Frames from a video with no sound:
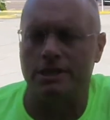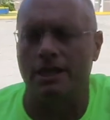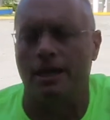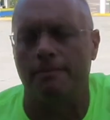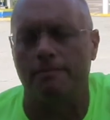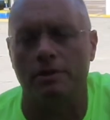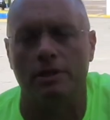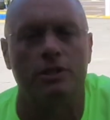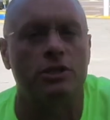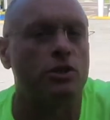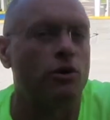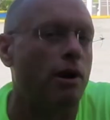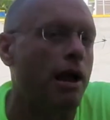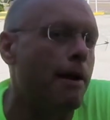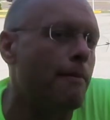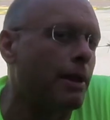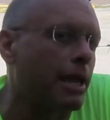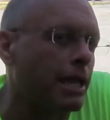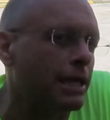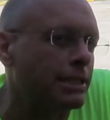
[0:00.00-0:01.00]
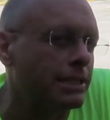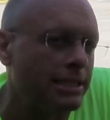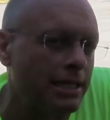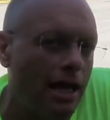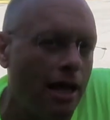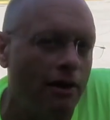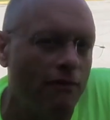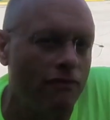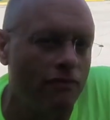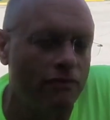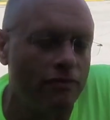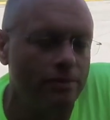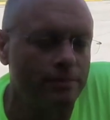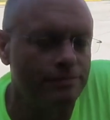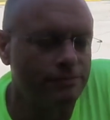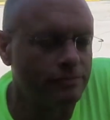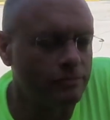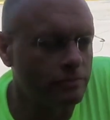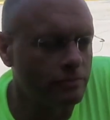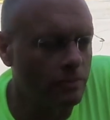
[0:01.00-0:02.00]
stuff. the ceramic itself.
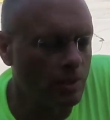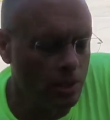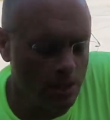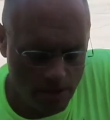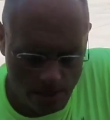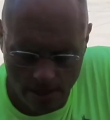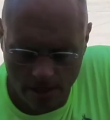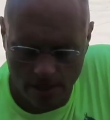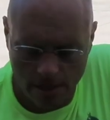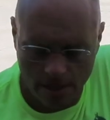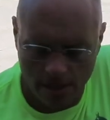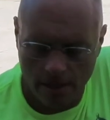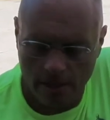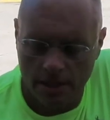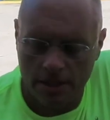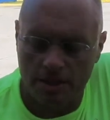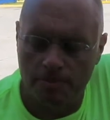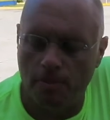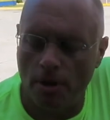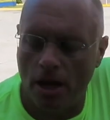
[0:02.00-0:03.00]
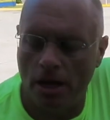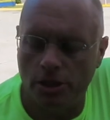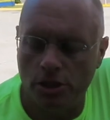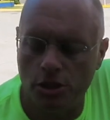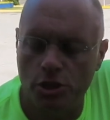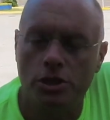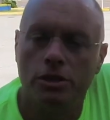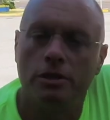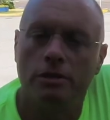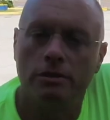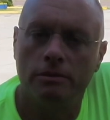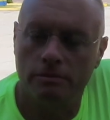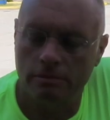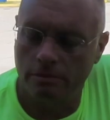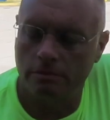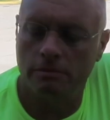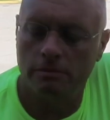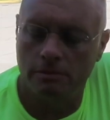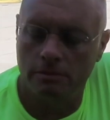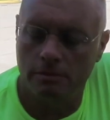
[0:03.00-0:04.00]
Sponge,
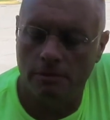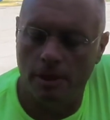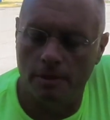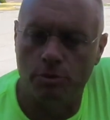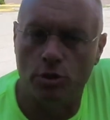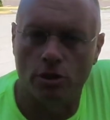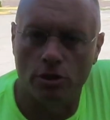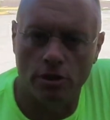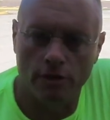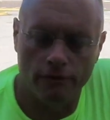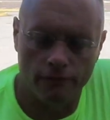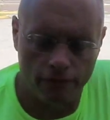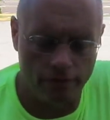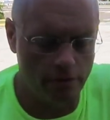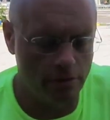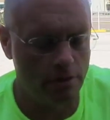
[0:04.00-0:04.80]
observe.